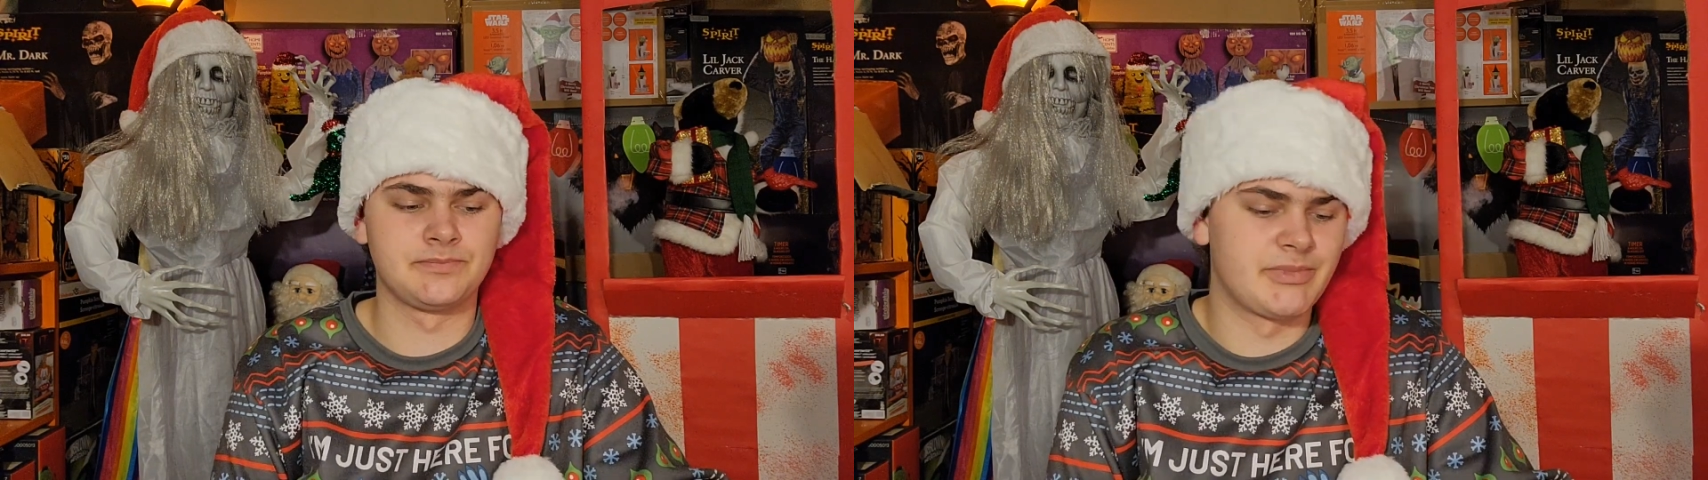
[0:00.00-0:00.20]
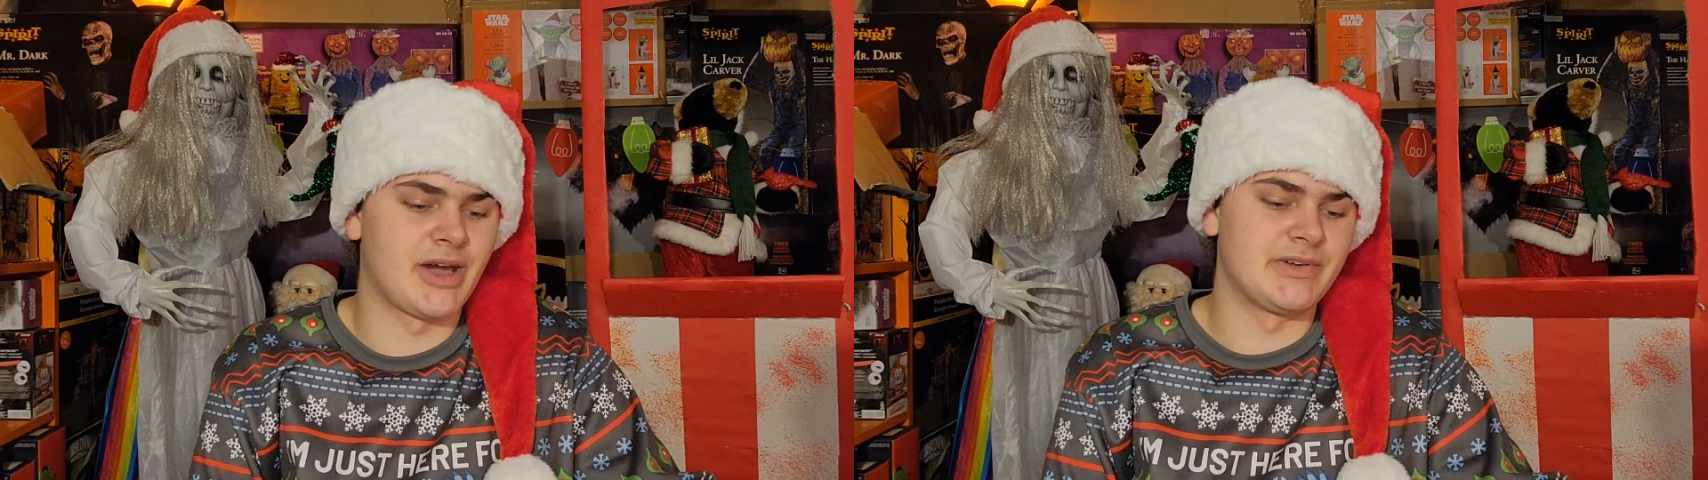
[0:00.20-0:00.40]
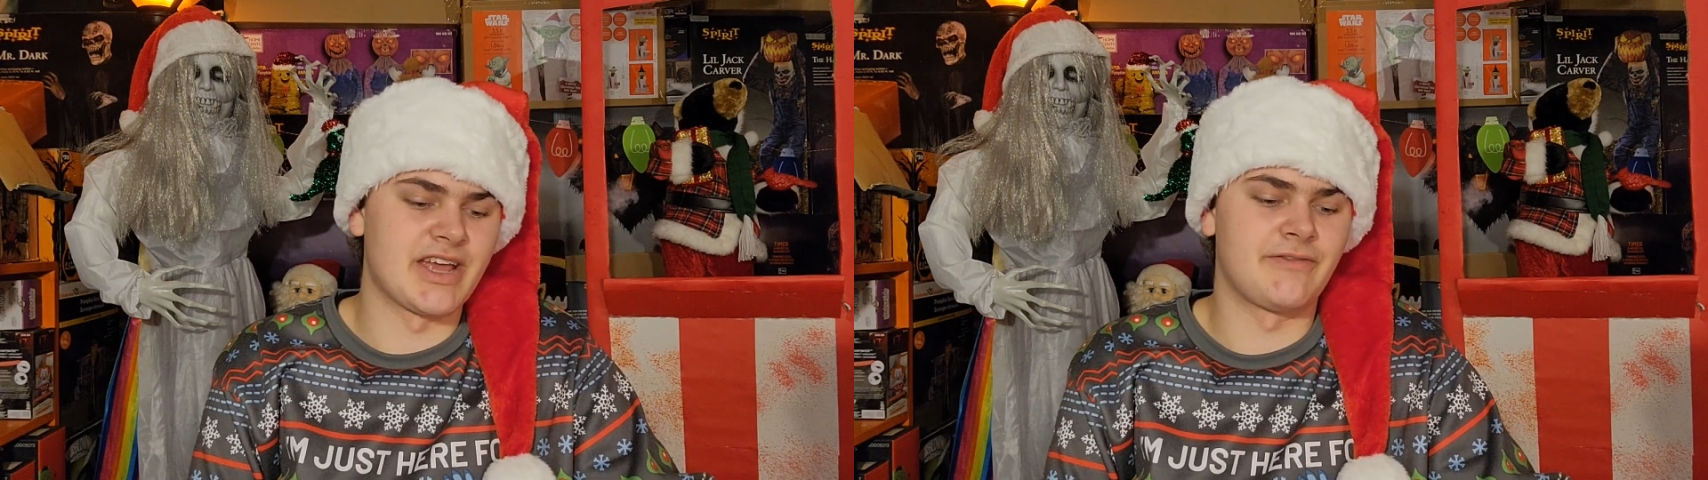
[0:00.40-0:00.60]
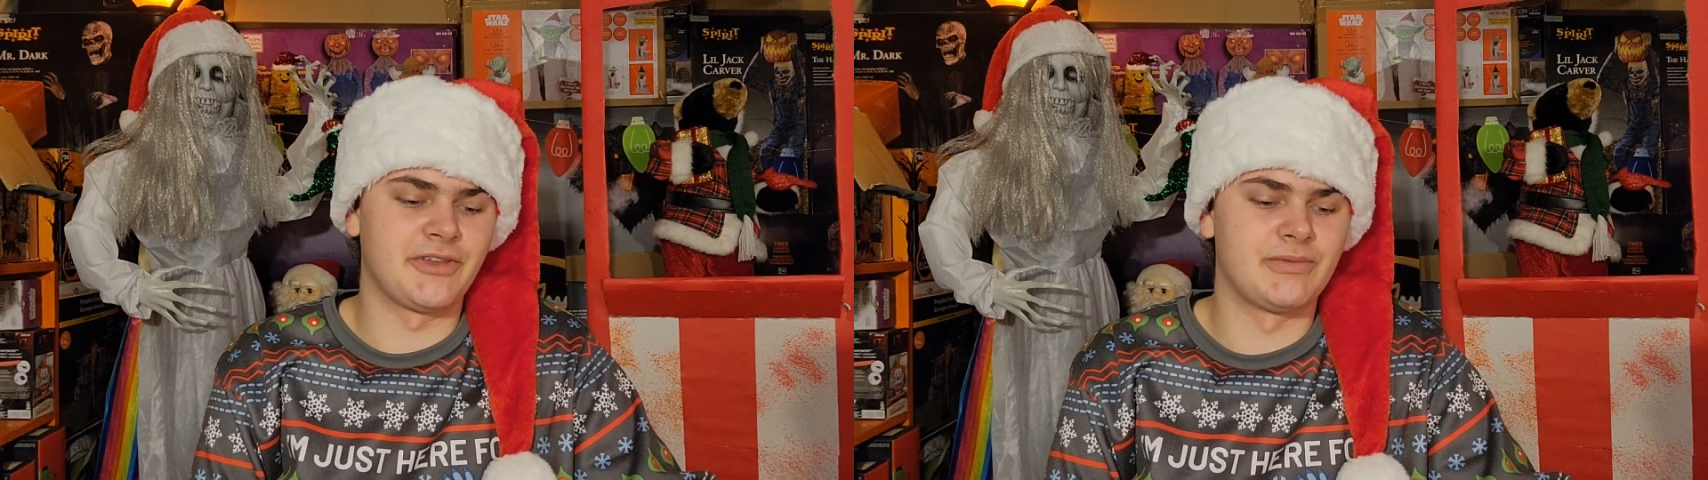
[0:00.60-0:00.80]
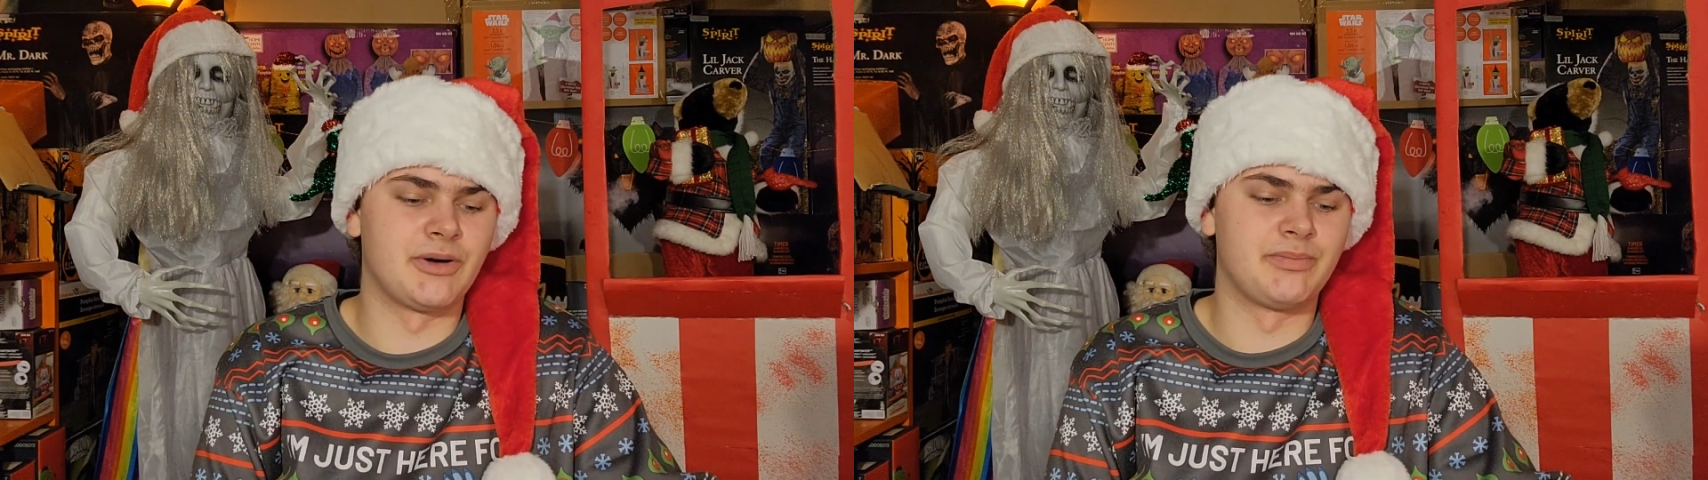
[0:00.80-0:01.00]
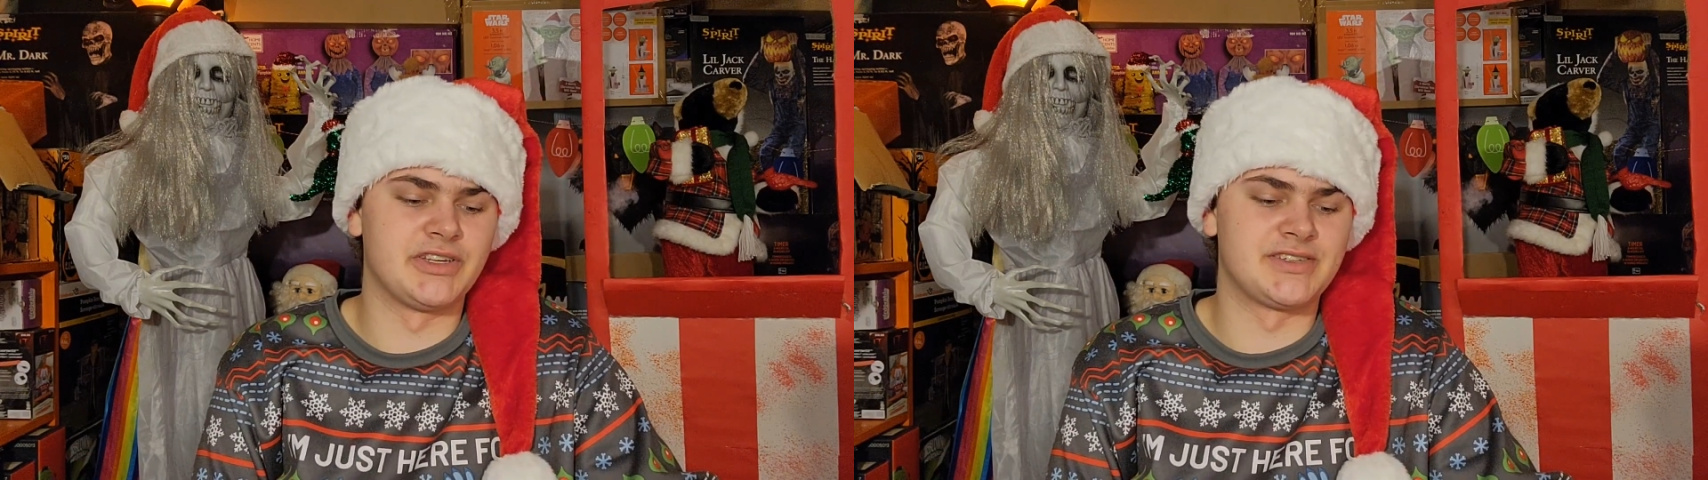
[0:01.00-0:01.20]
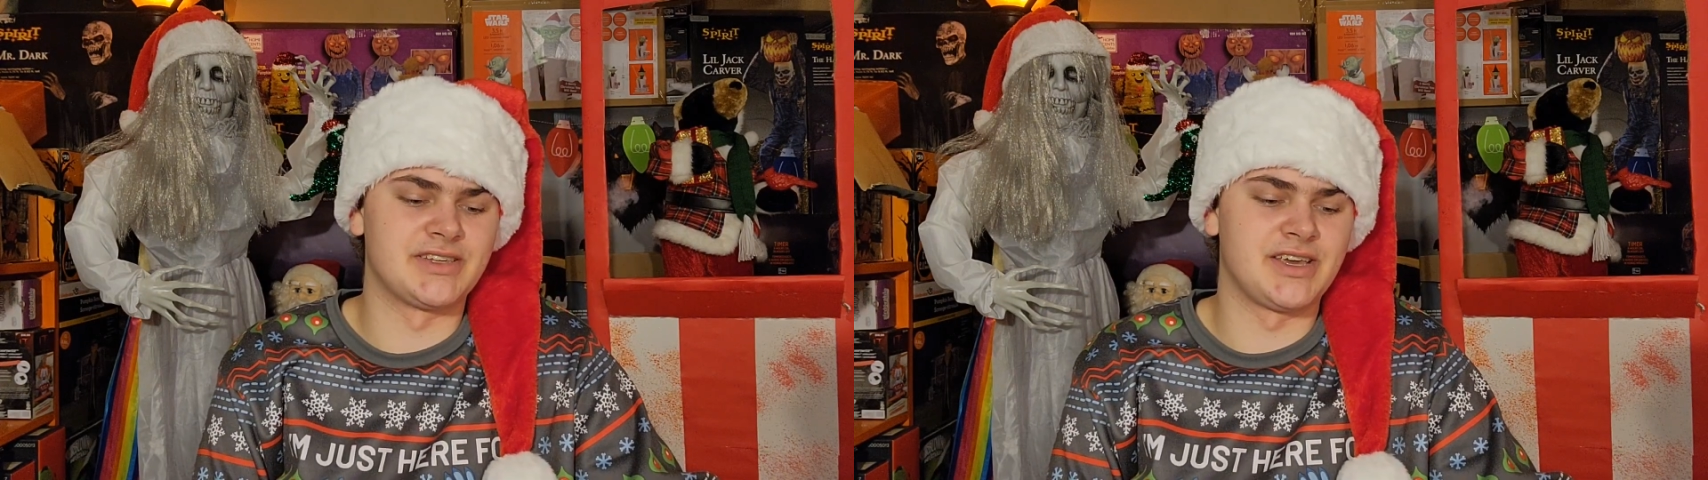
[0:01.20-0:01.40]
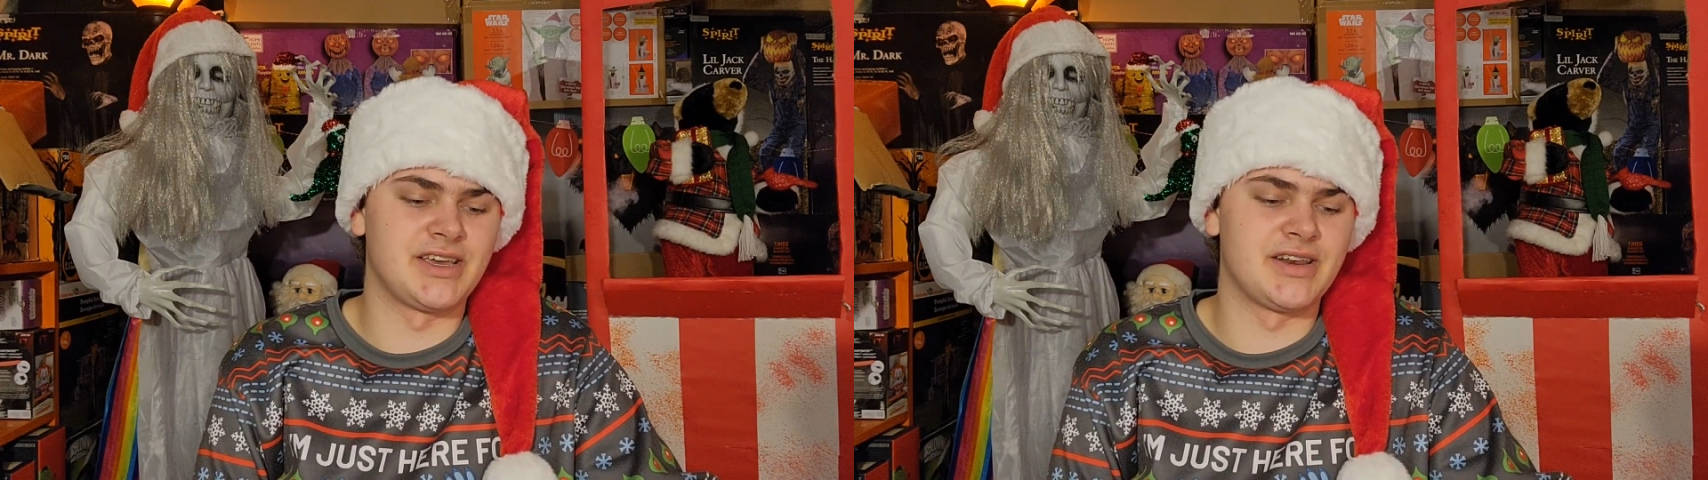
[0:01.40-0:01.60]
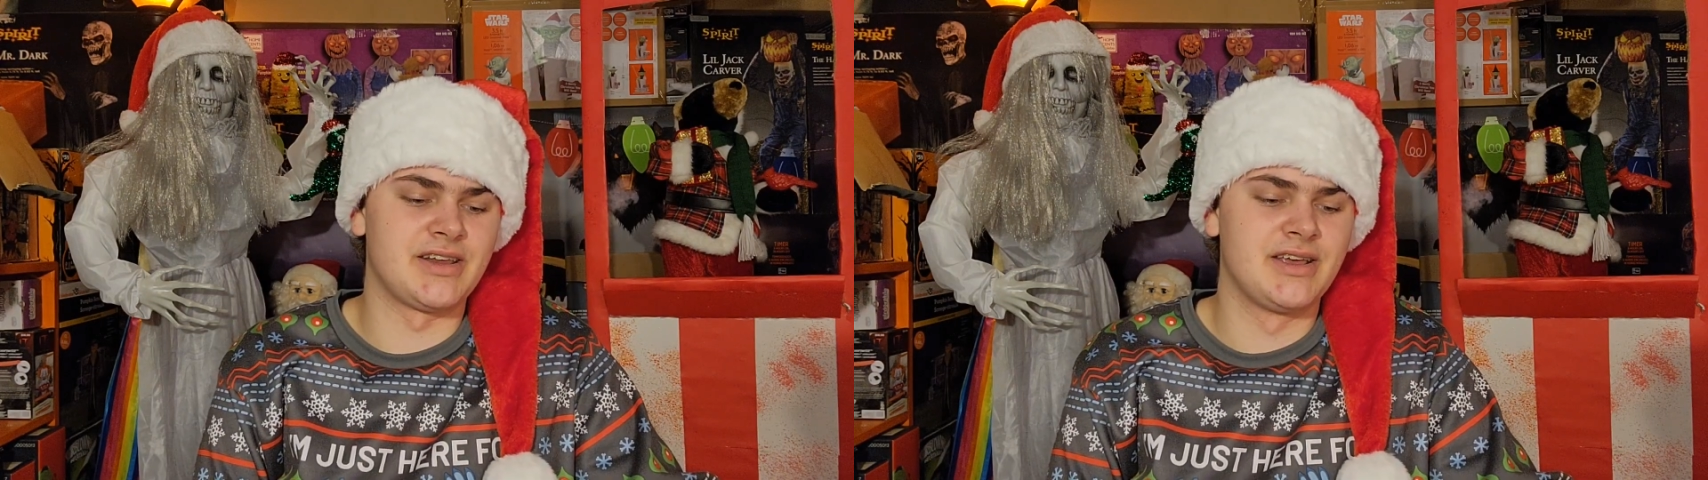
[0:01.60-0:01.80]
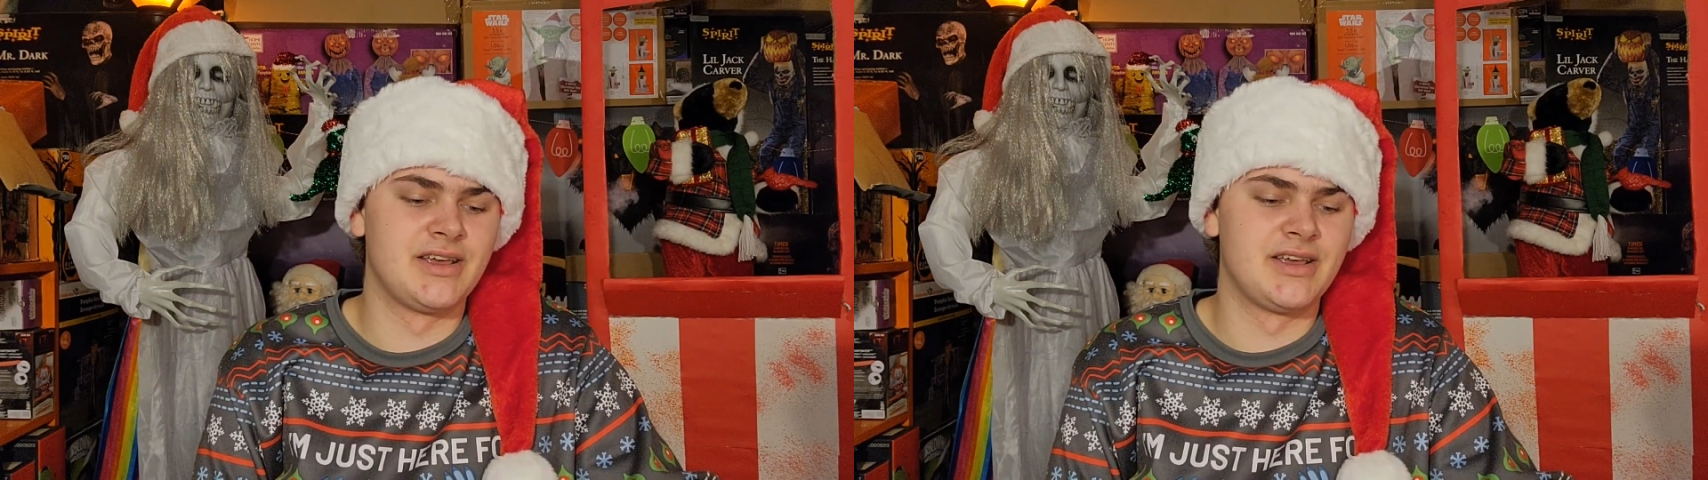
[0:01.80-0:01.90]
Yeah, we definitely won't be seeing